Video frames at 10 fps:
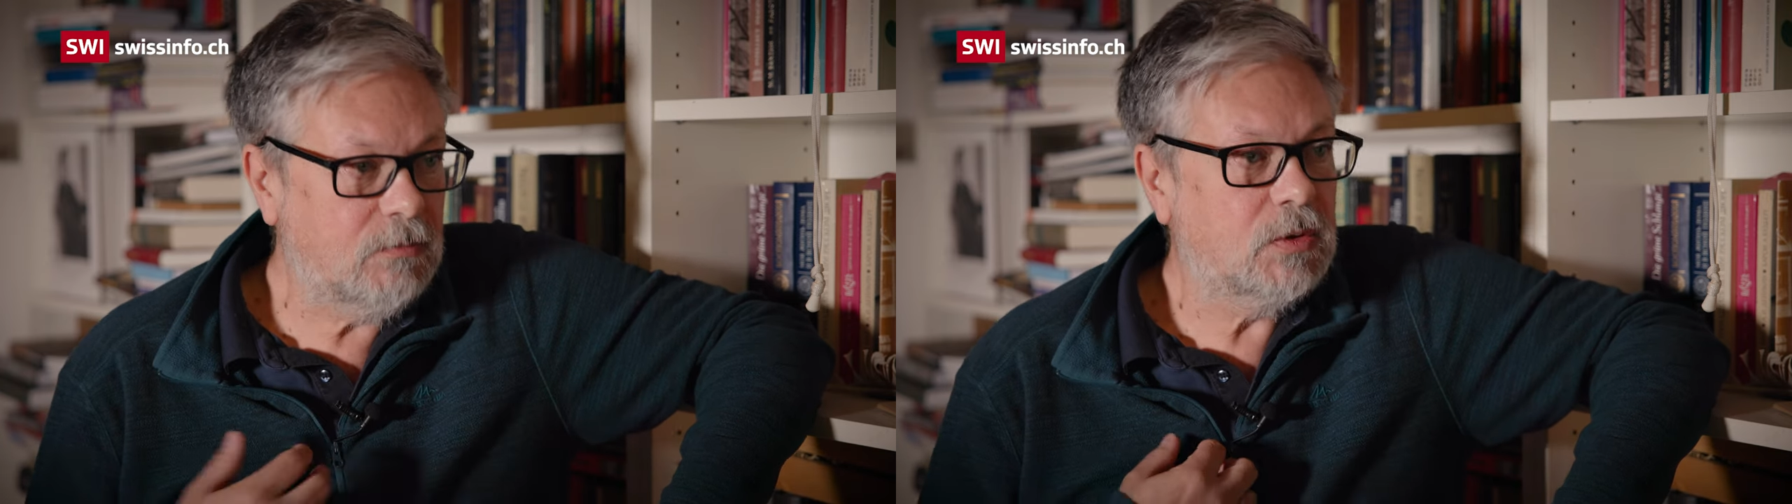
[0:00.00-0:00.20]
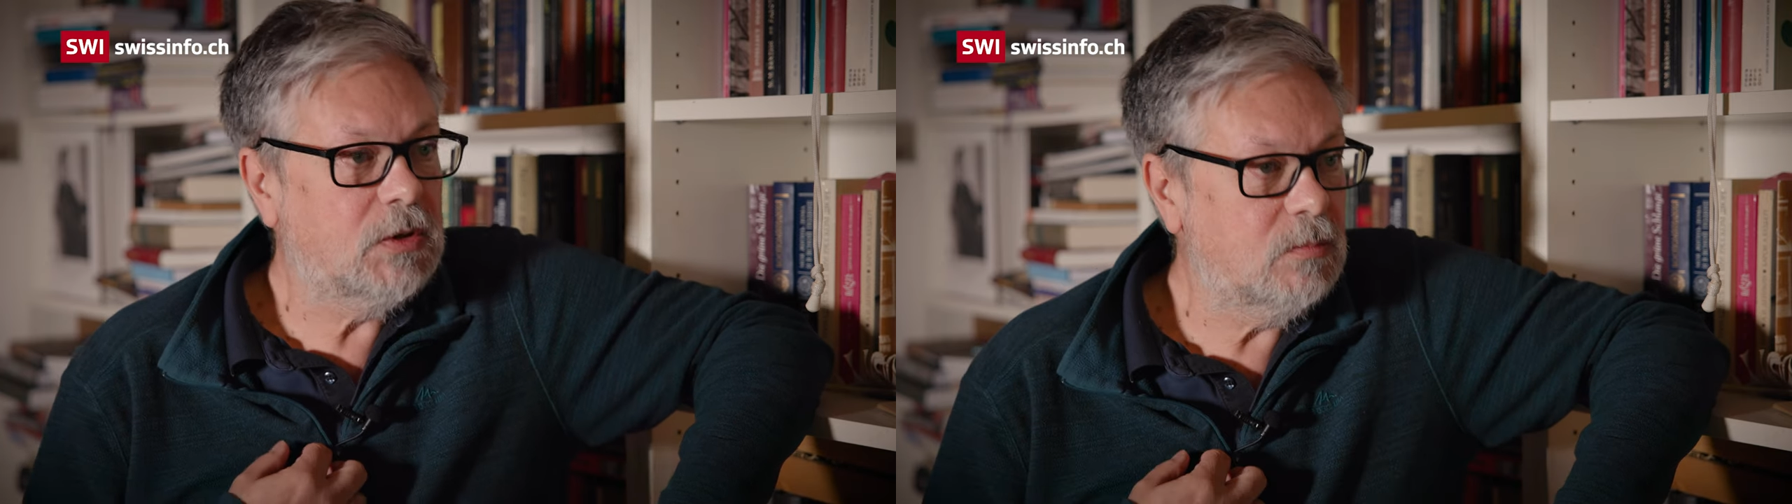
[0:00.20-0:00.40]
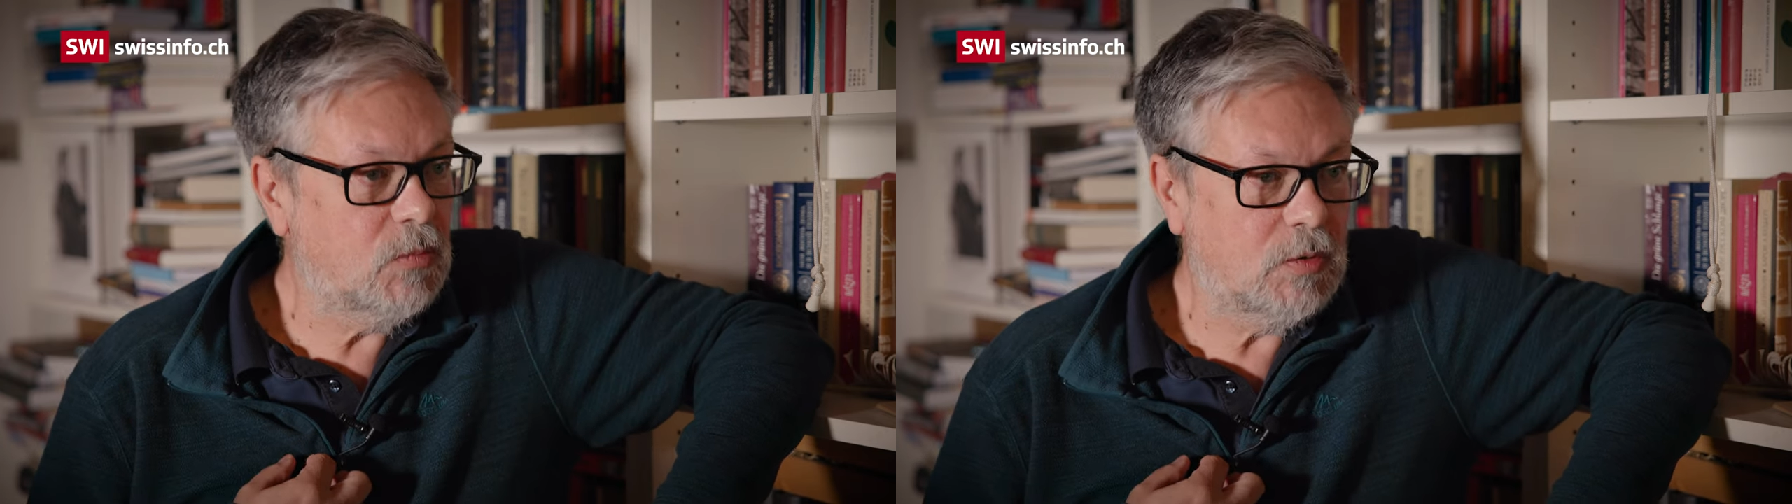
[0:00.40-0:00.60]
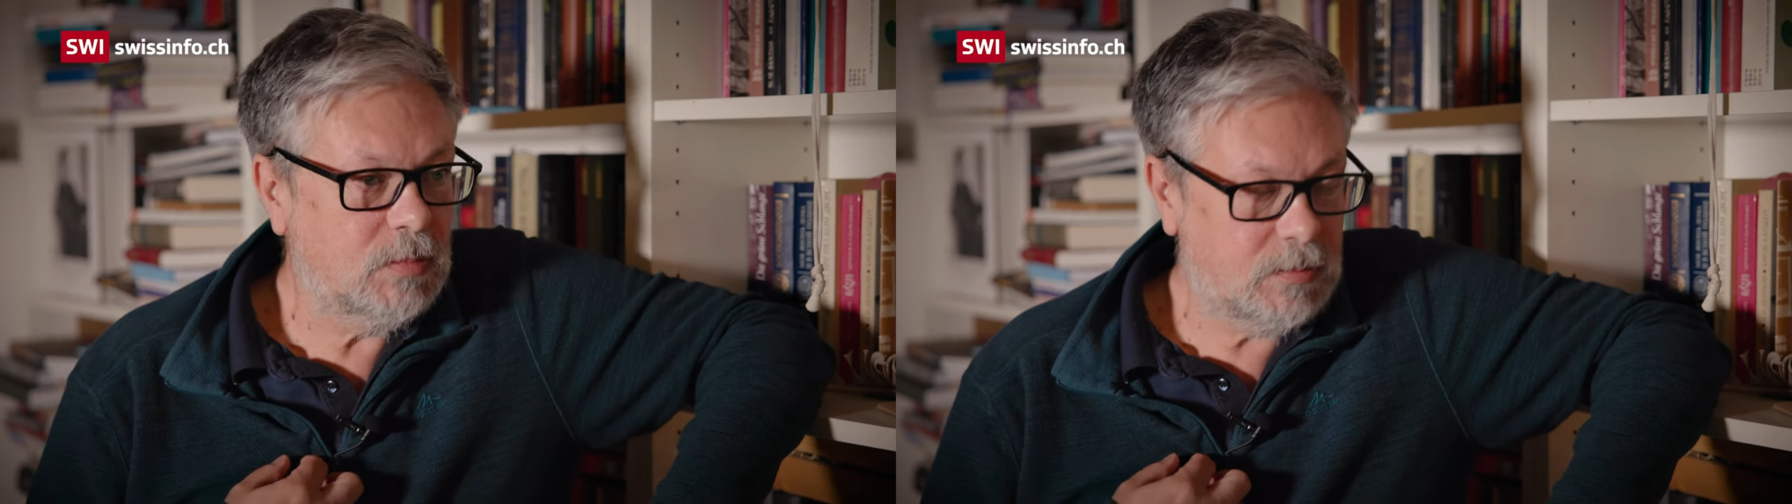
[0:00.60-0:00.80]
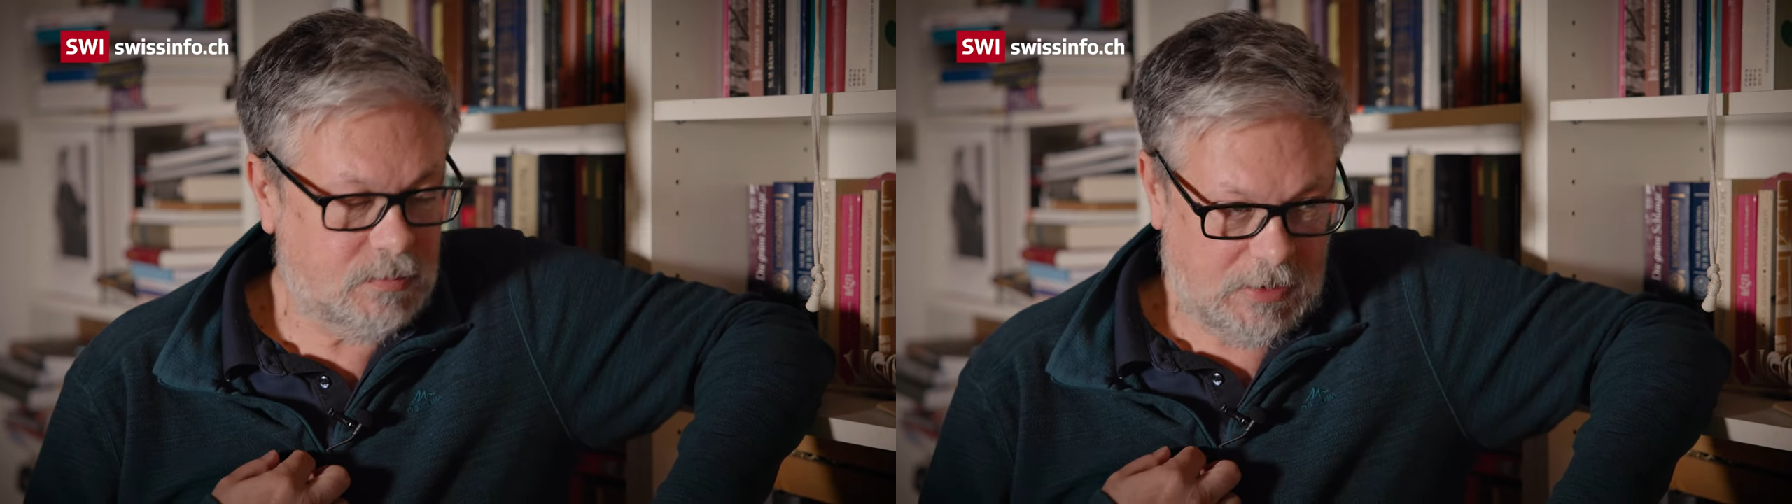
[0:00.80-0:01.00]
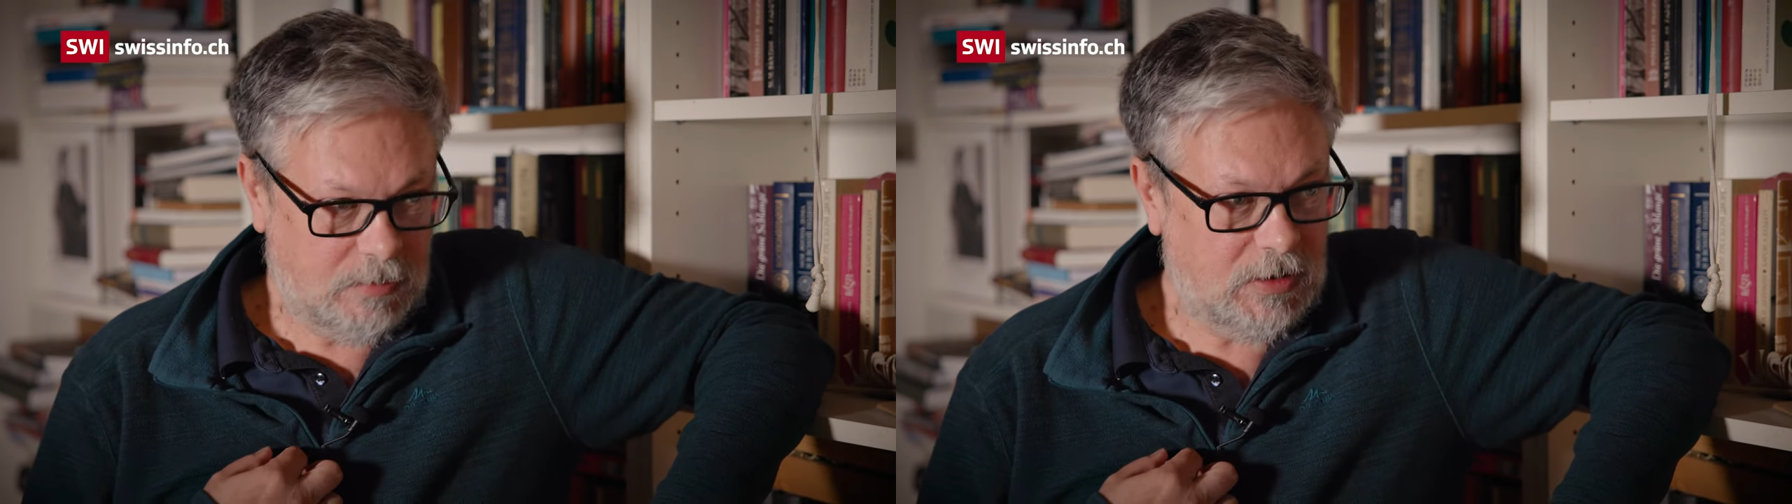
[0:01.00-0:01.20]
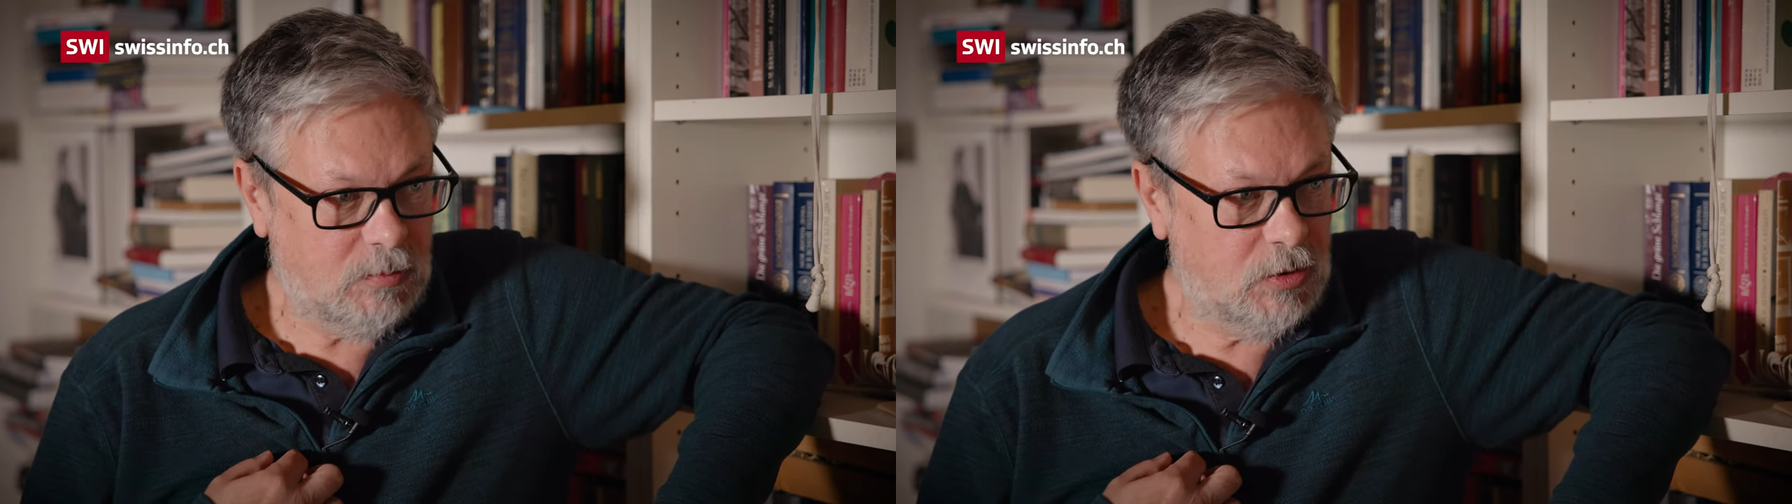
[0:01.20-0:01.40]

If you really wanted to hear